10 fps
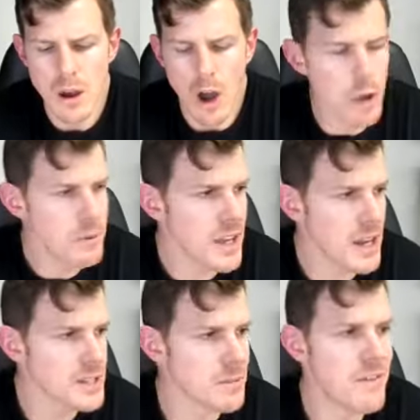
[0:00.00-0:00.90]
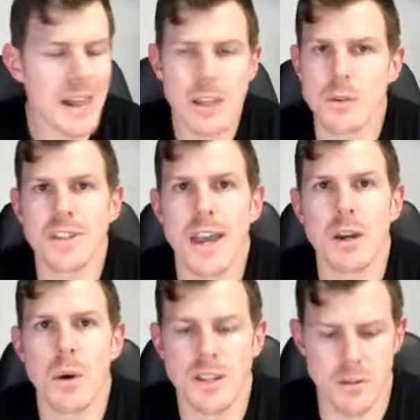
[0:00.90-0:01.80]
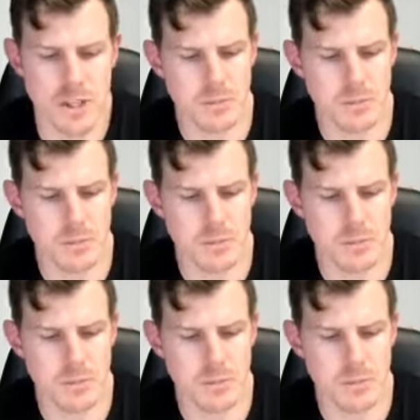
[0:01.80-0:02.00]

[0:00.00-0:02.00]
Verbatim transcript: I hope you're getting some value and takeaways from this.